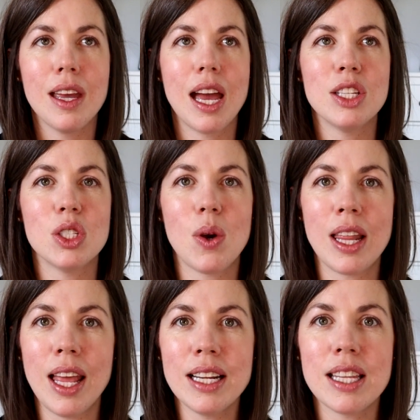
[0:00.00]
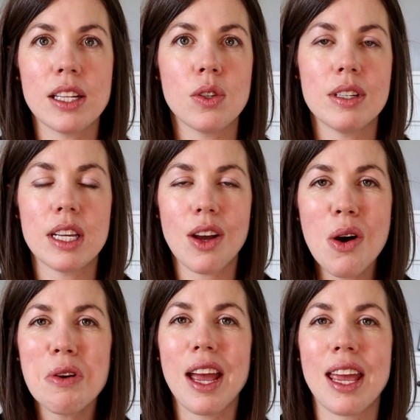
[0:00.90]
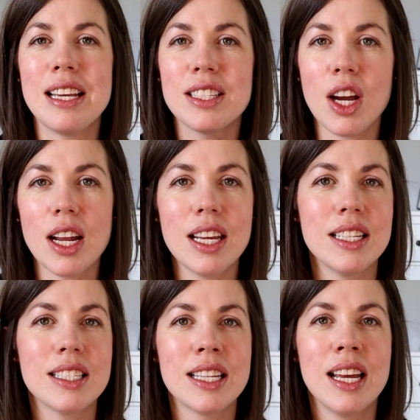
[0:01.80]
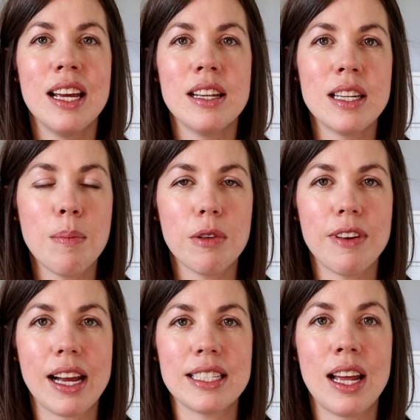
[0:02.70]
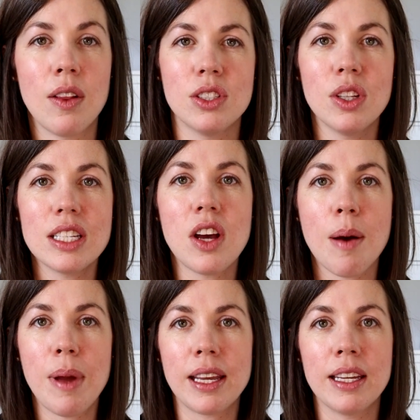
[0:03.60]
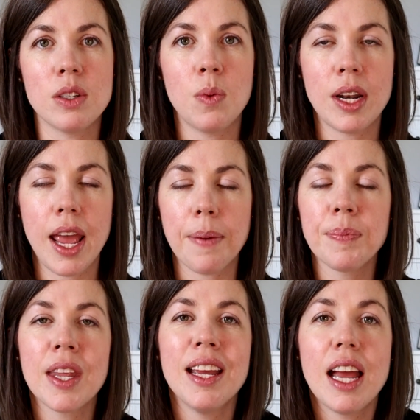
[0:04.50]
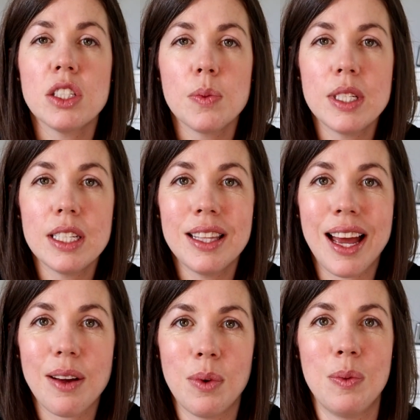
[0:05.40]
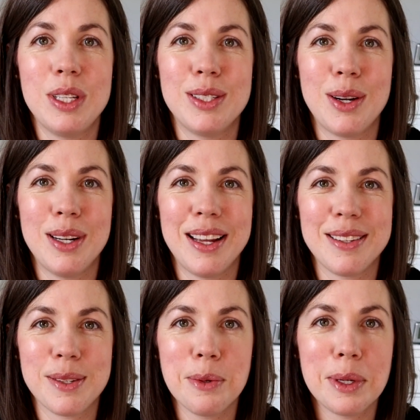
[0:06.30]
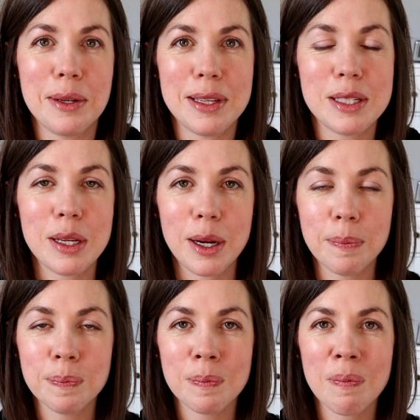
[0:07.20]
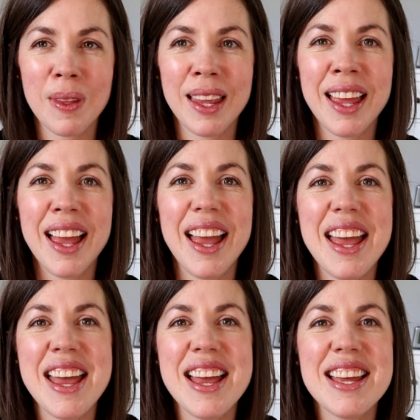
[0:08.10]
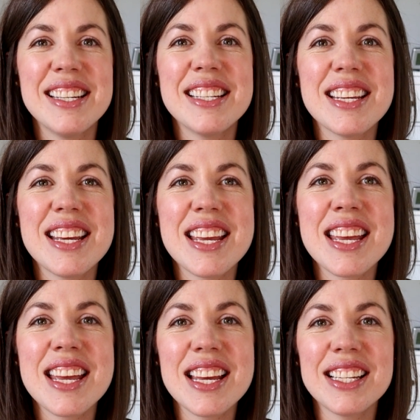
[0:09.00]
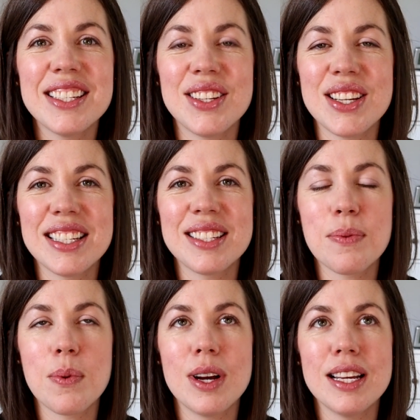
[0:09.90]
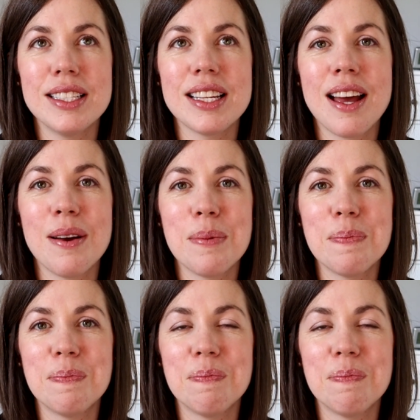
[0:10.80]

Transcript: And so I liked that. So I was like, okay, he's got his number facts now. So let's hop back into 1A. And so we did that when we started out the school year this year. And it just was a